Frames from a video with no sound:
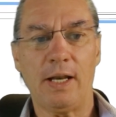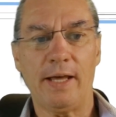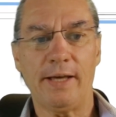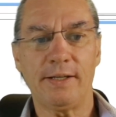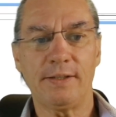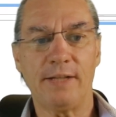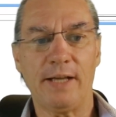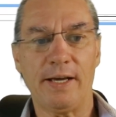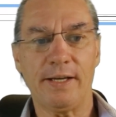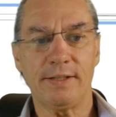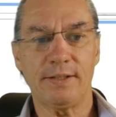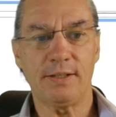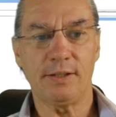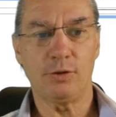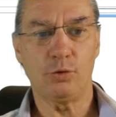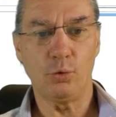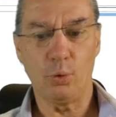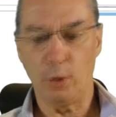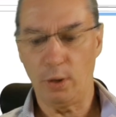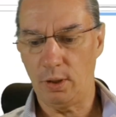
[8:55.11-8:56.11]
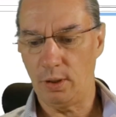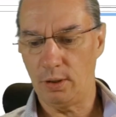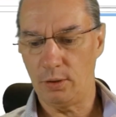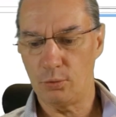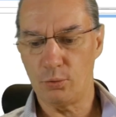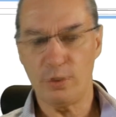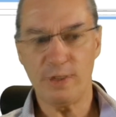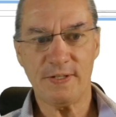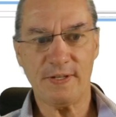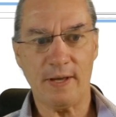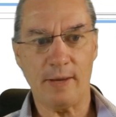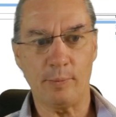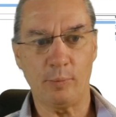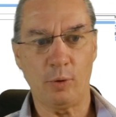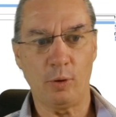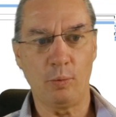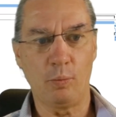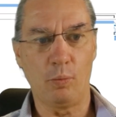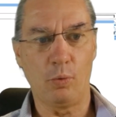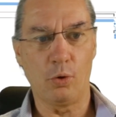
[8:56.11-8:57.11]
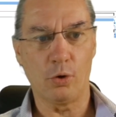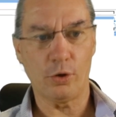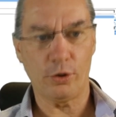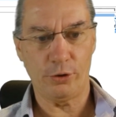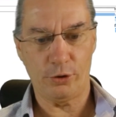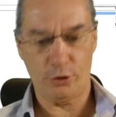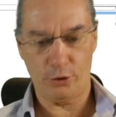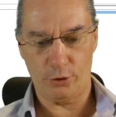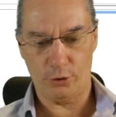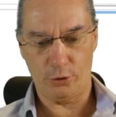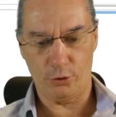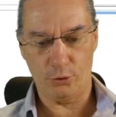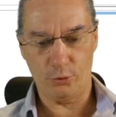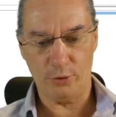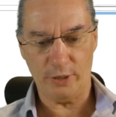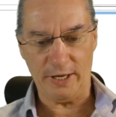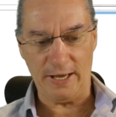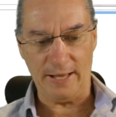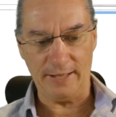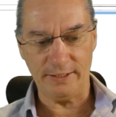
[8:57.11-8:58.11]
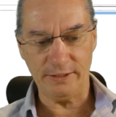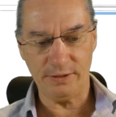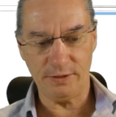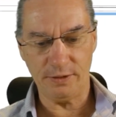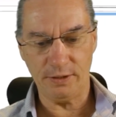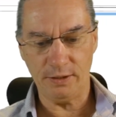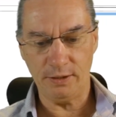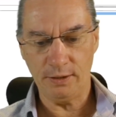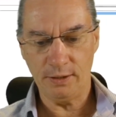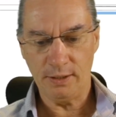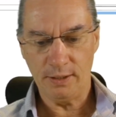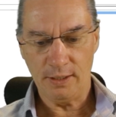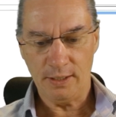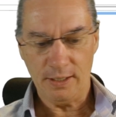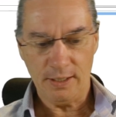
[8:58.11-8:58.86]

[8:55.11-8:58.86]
like that it will resemble more the reality.